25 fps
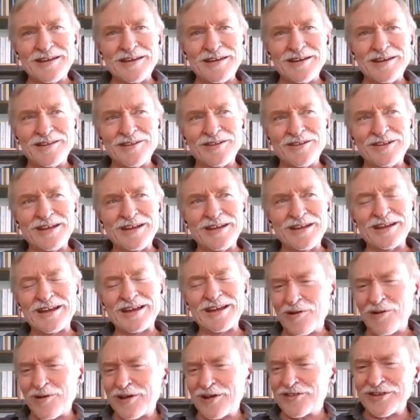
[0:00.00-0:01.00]
they're
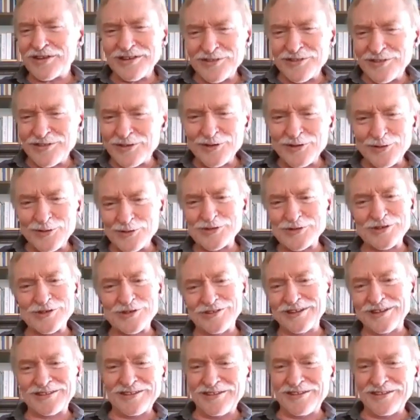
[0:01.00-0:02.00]
quasi-institutional, like they're